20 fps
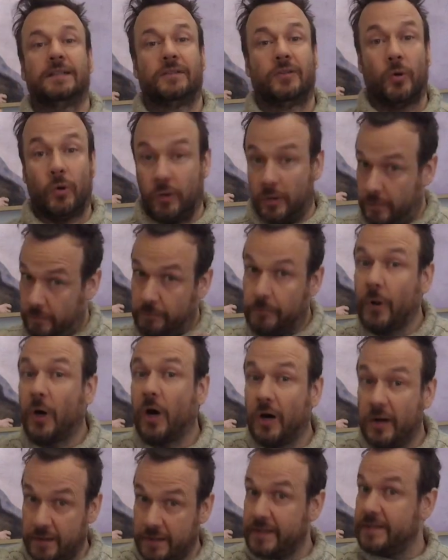or
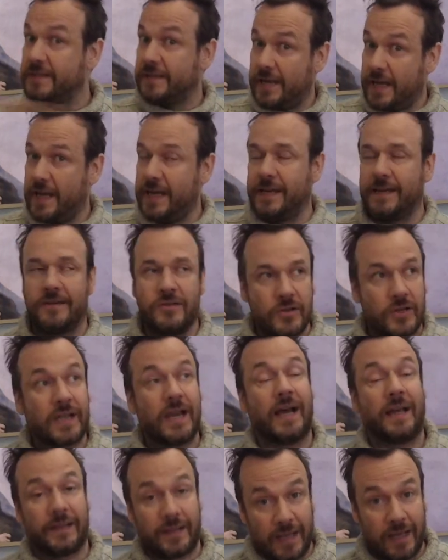Bart as saying you
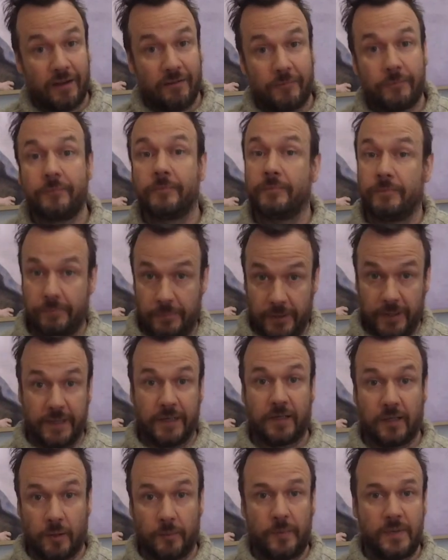can't have
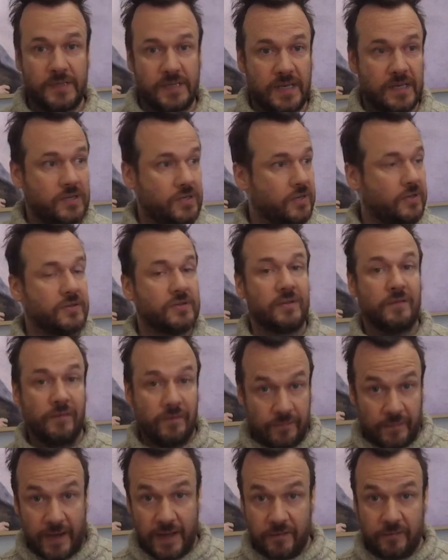political positions and
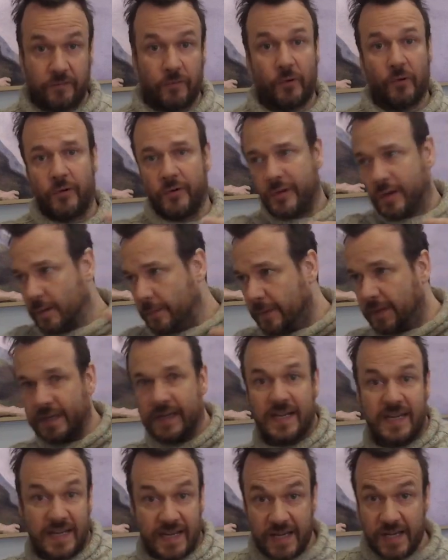fight for them and
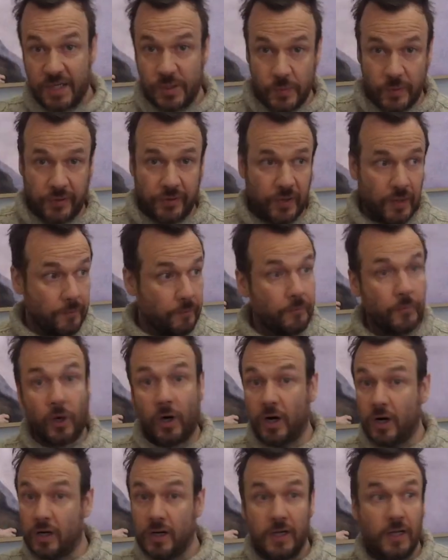engage with them.
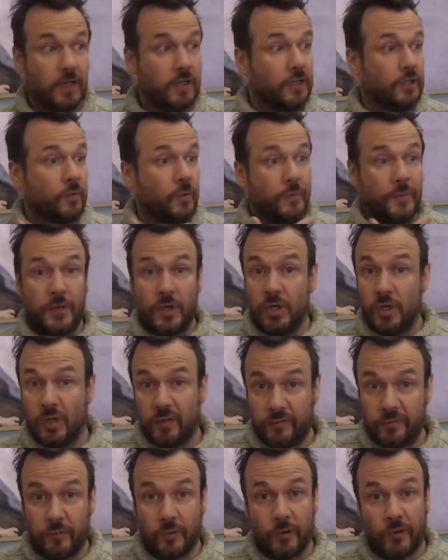Bart would be all
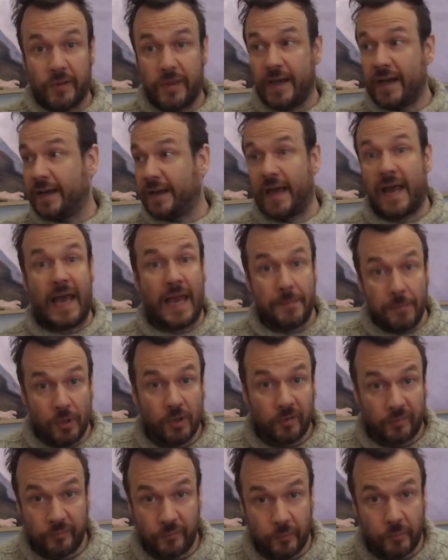for that. I'm
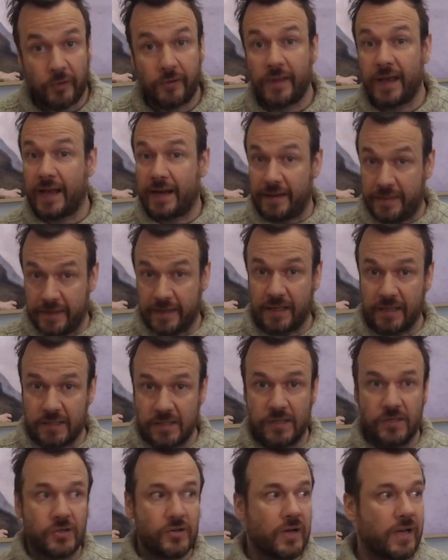all for that. I think it's
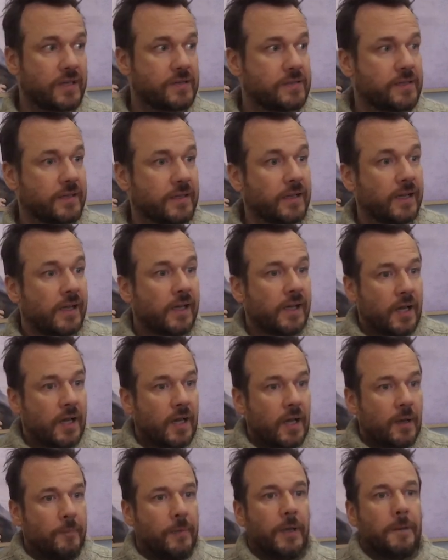interesting.
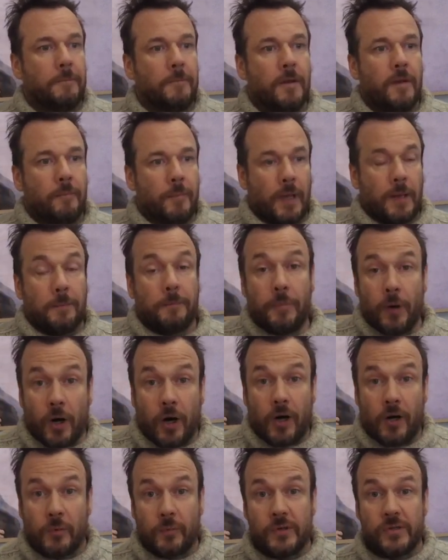But
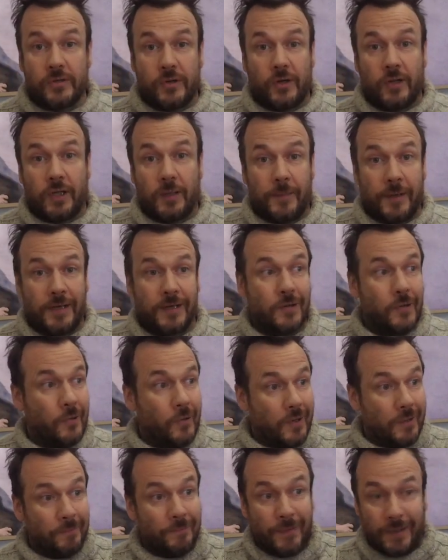Bart was all about
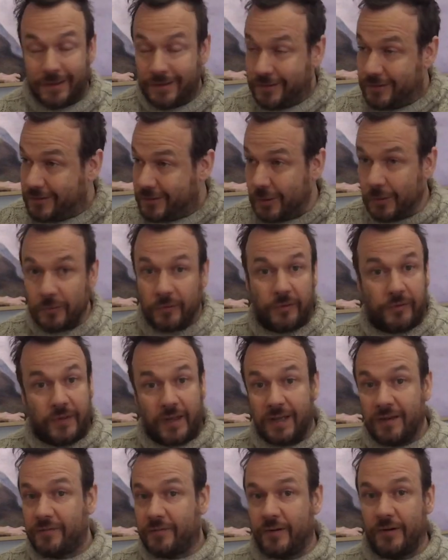going, but don't
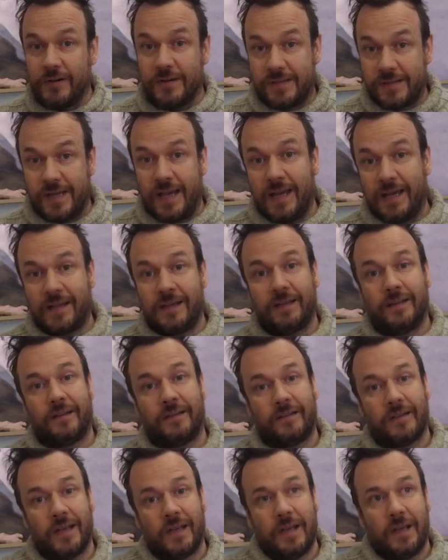think for a
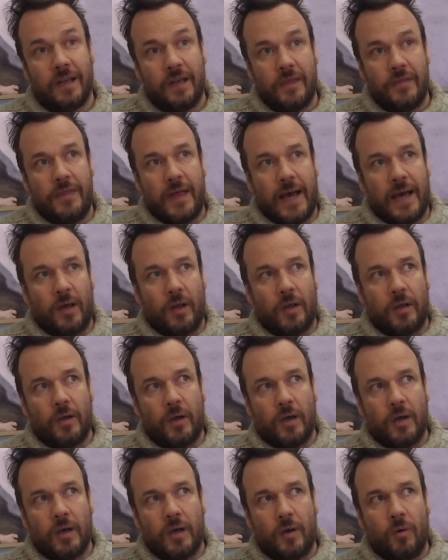second that
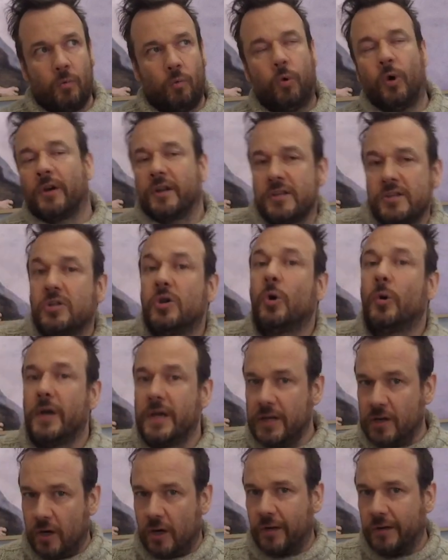what is
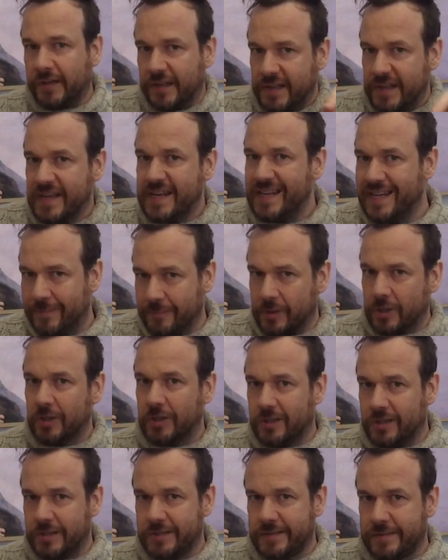going on in the name
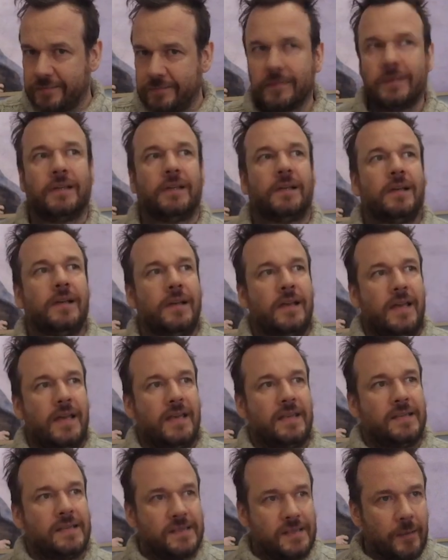God
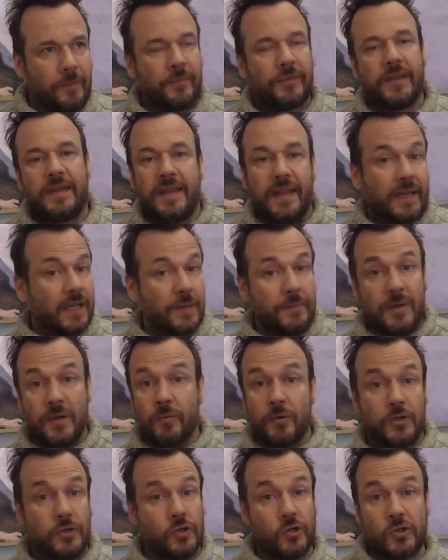is something that can be
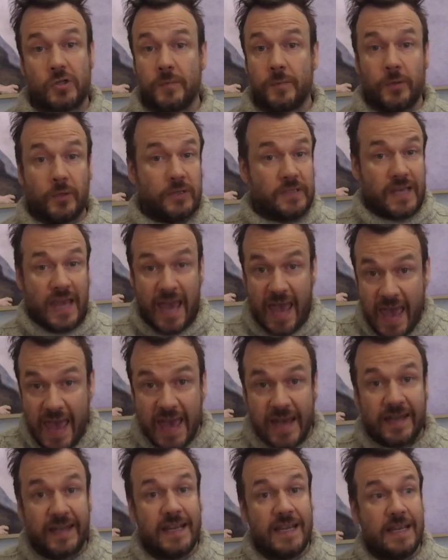reducible to
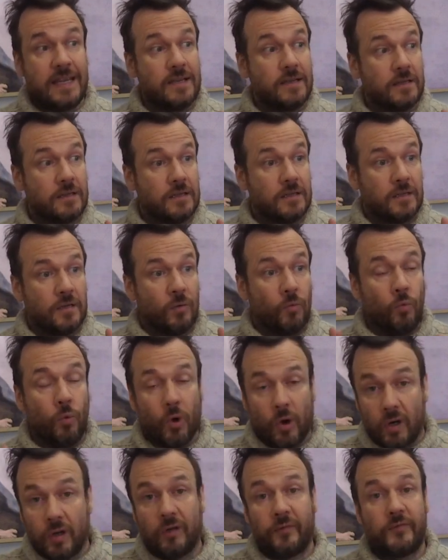any
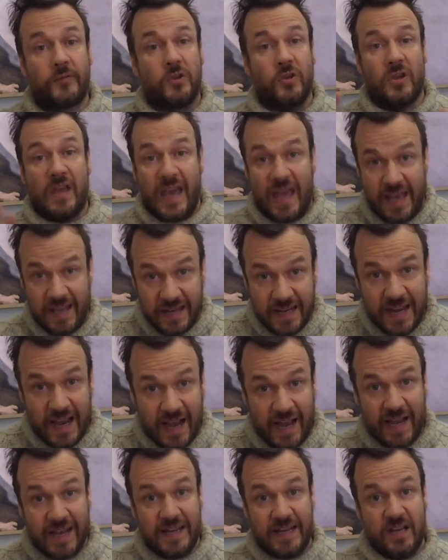worldview, any
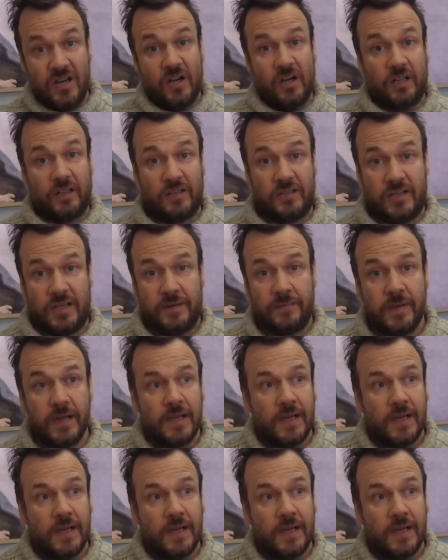ideology.